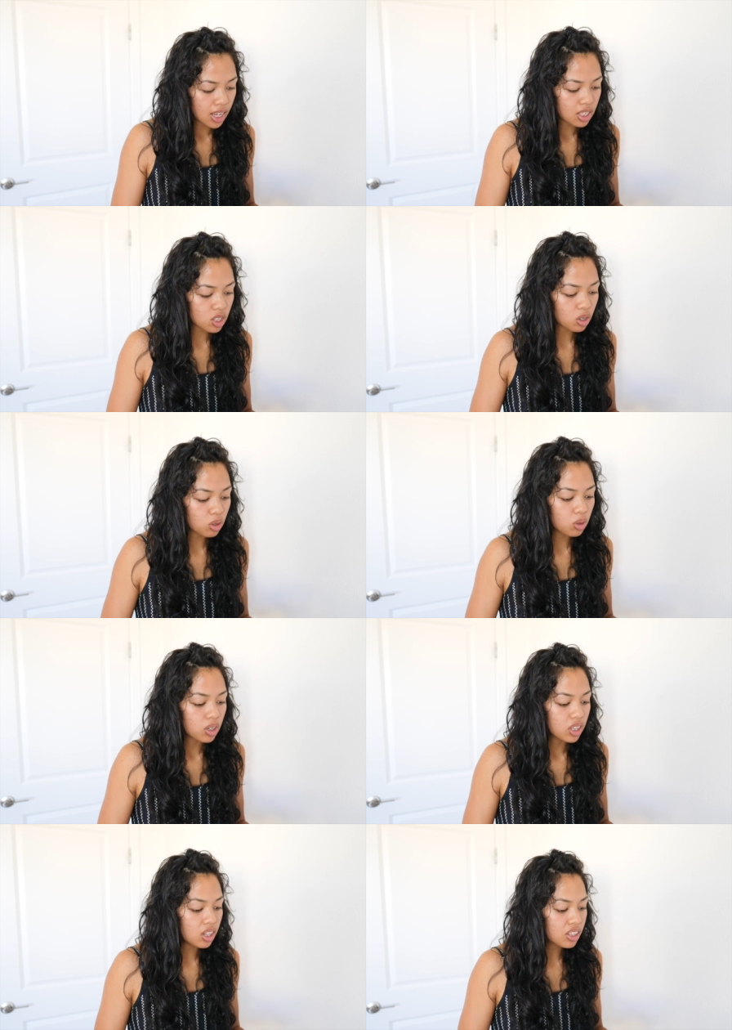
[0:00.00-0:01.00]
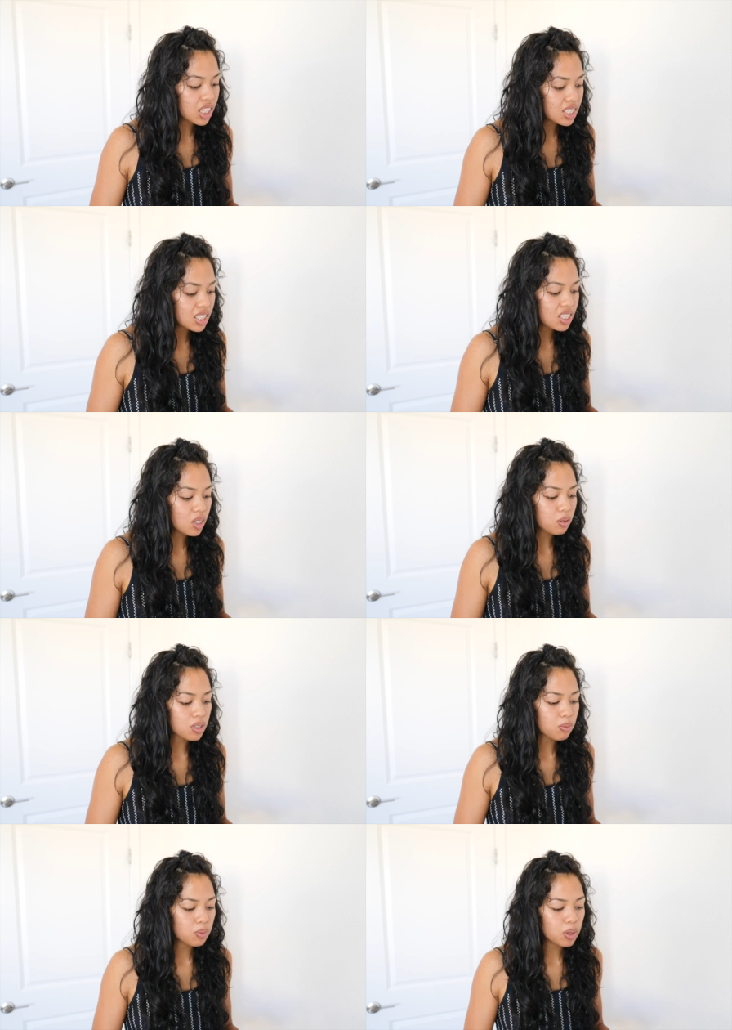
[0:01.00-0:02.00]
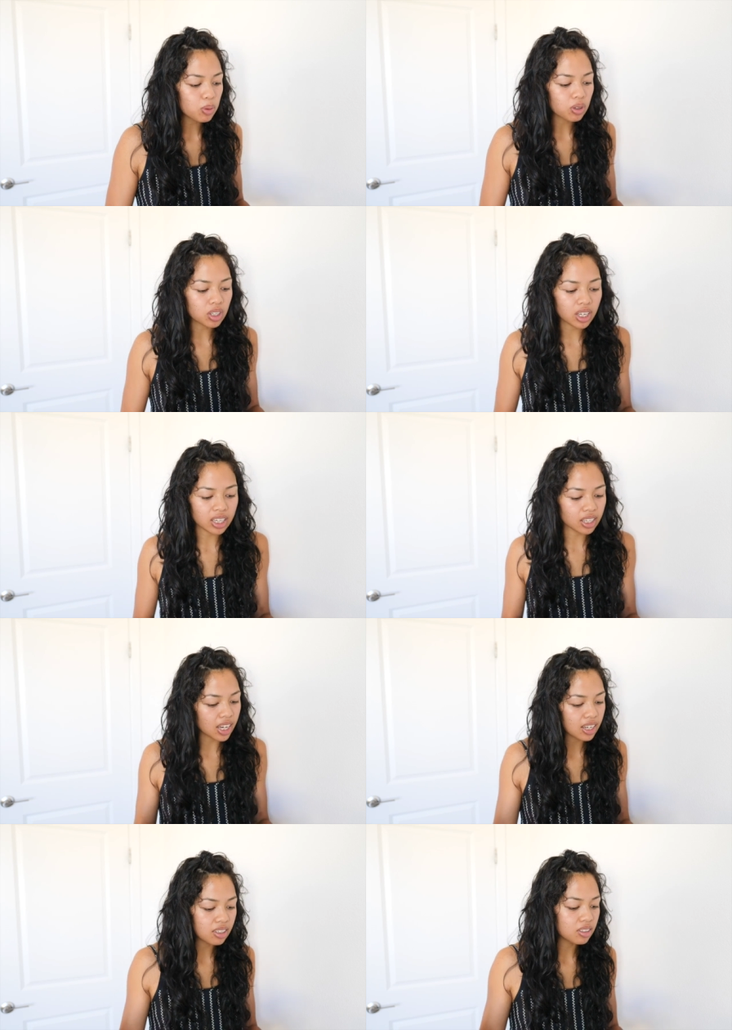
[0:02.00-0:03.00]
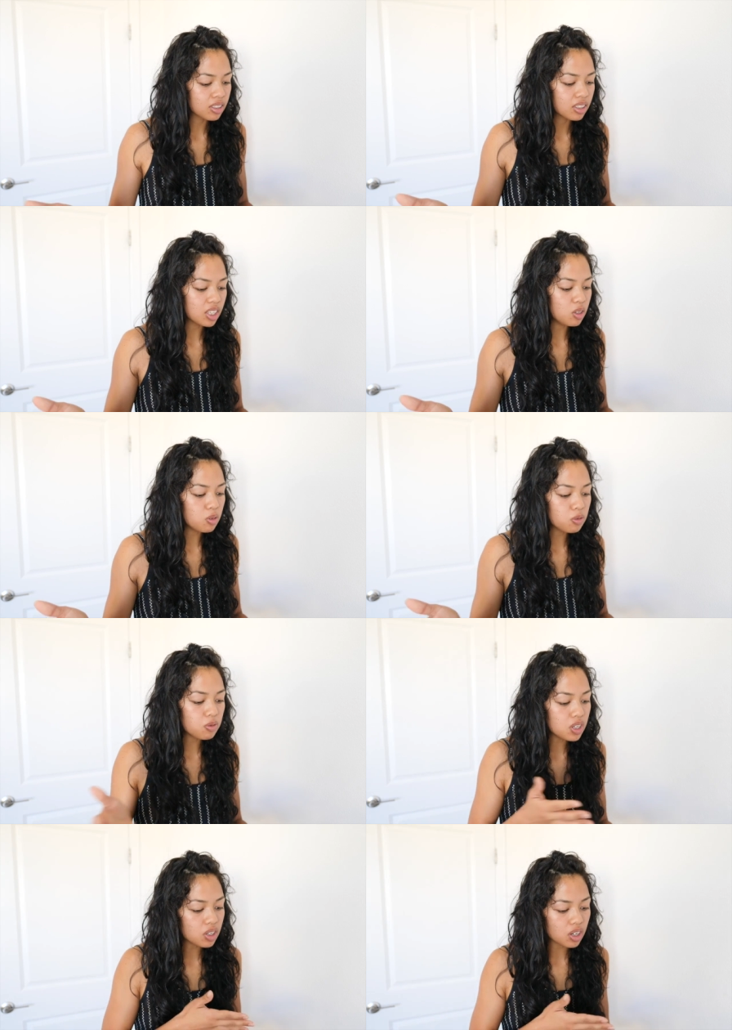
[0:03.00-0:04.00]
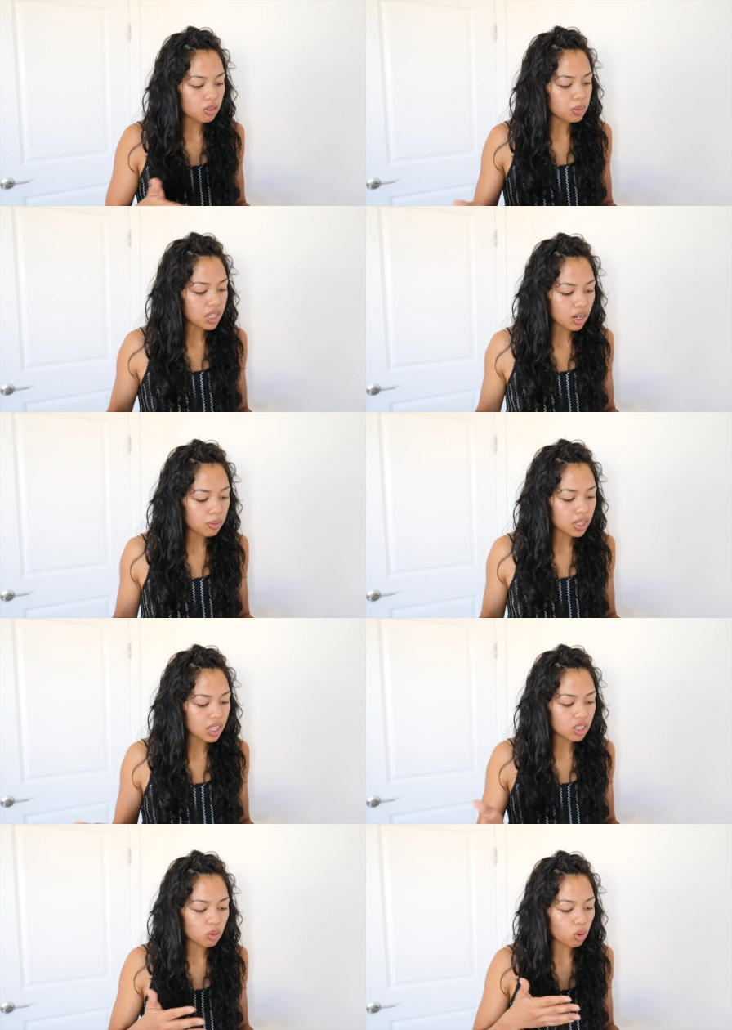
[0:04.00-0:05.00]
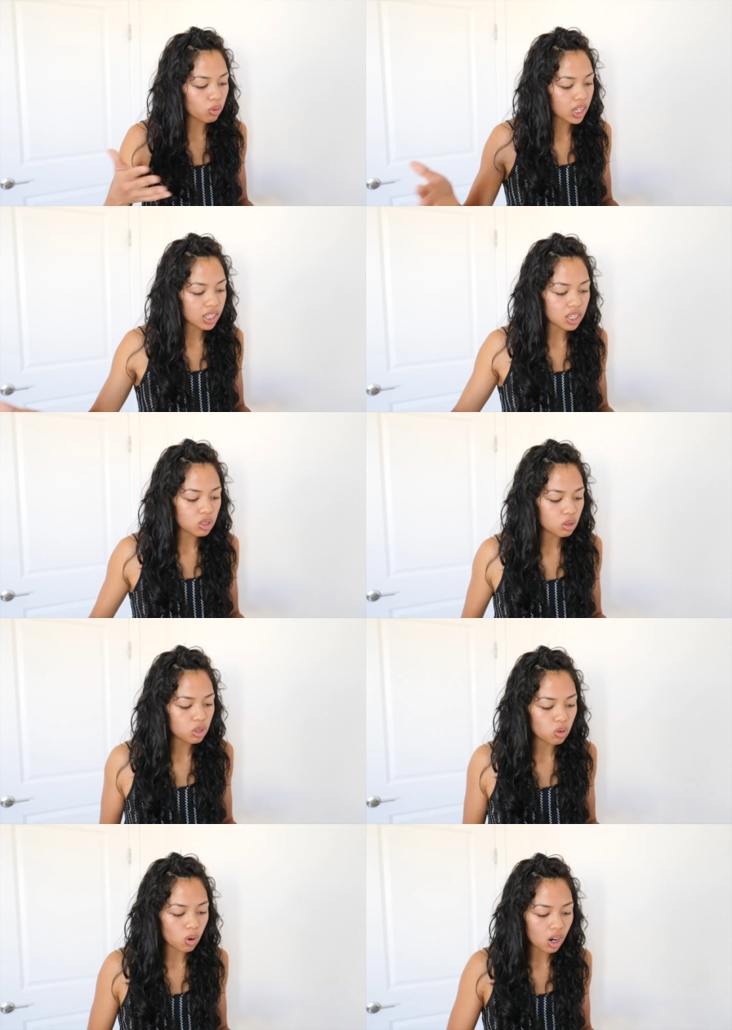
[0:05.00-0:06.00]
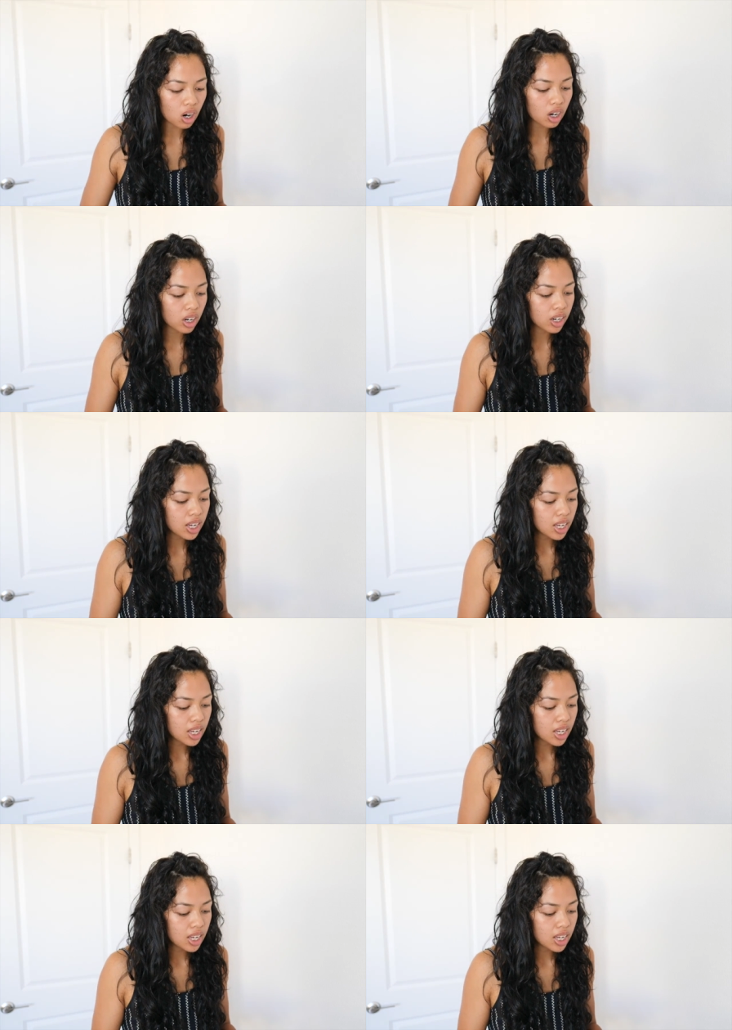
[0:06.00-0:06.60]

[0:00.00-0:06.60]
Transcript: And so the authentic self, some people are like, again, that you fear of becoming it, you won't recognize who you are,